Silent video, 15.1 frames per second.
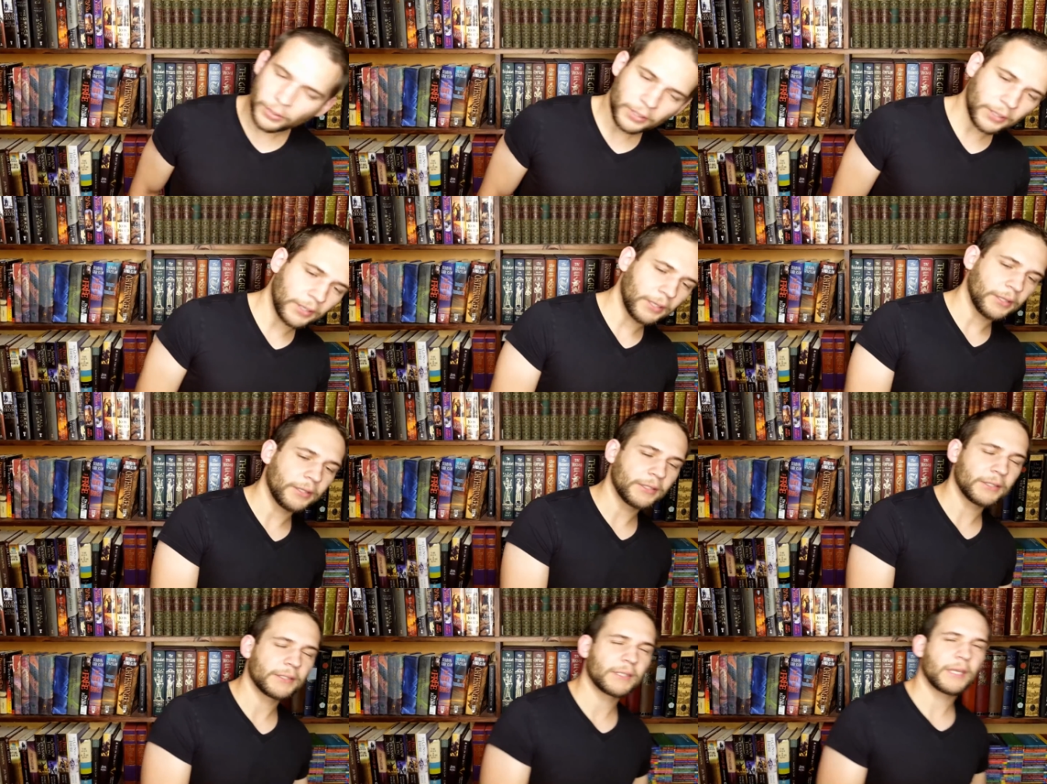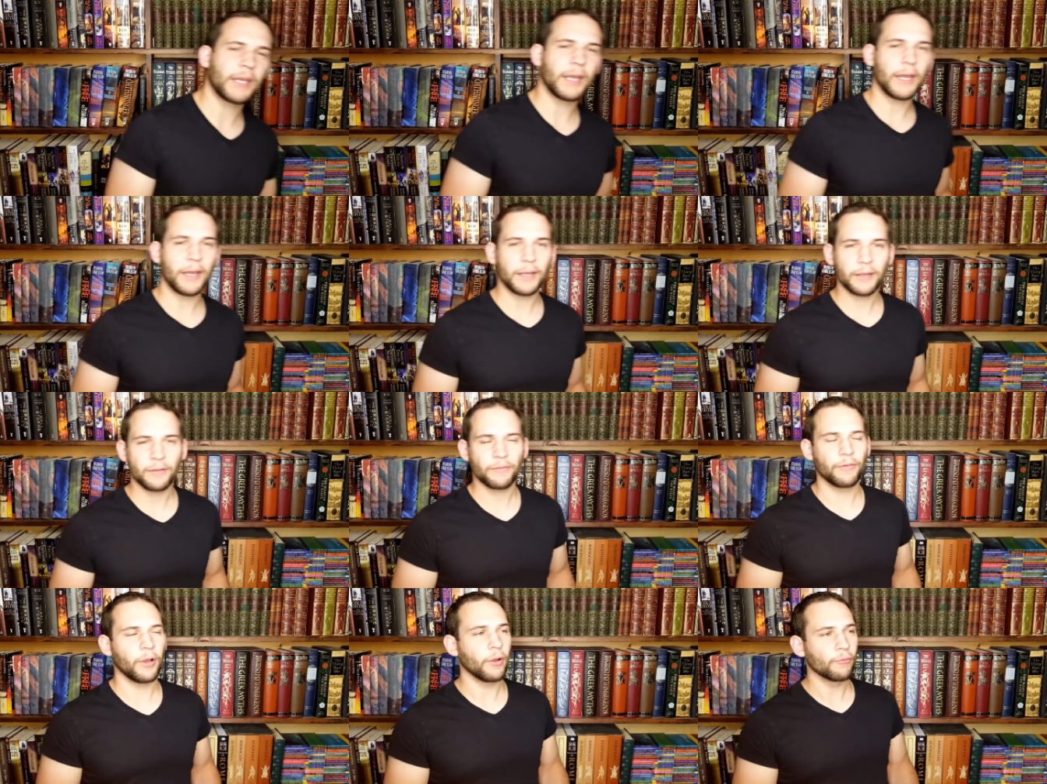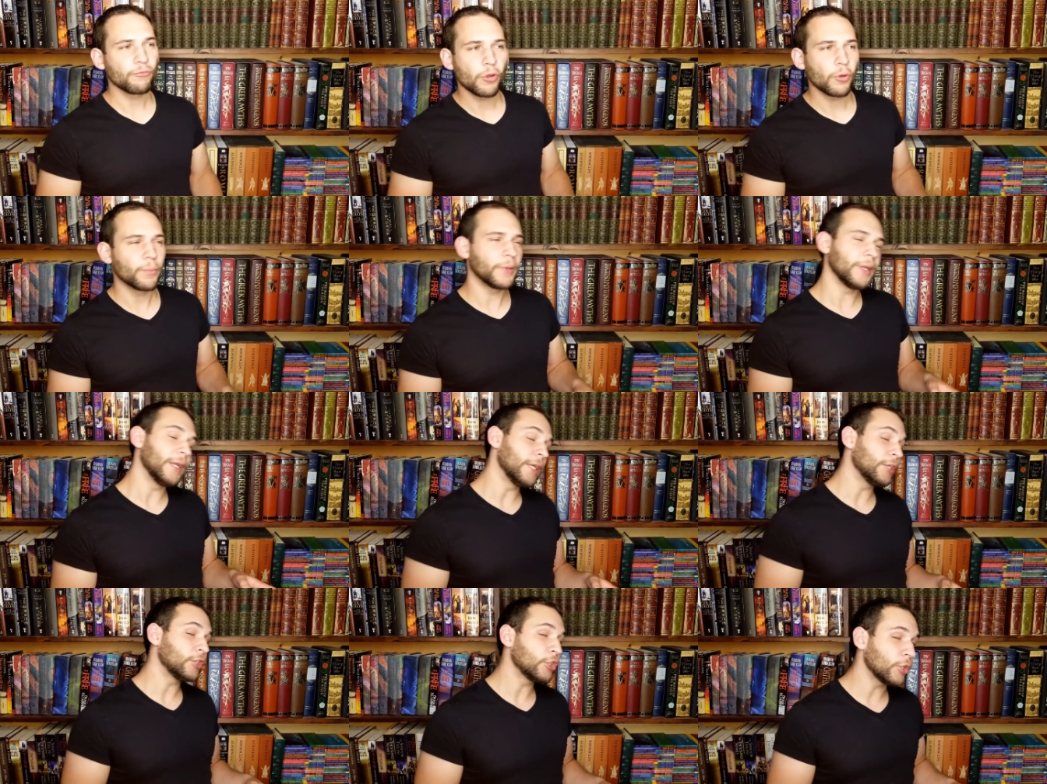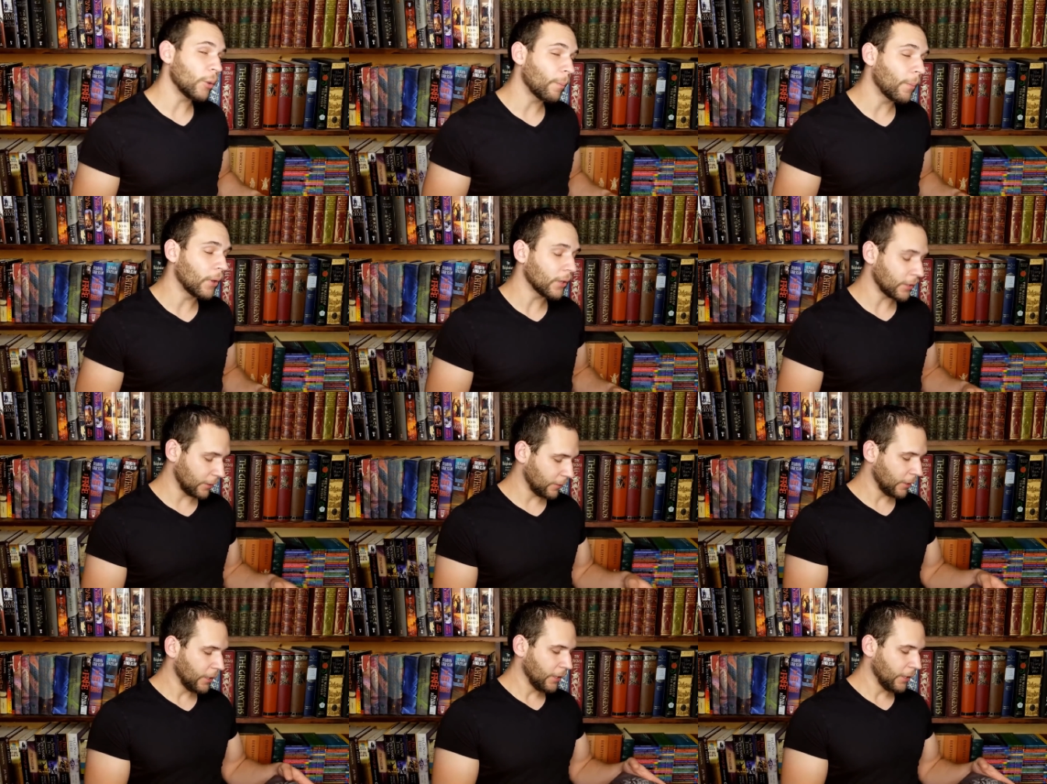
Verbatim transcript: book, and this is kind of a Roman-ish book,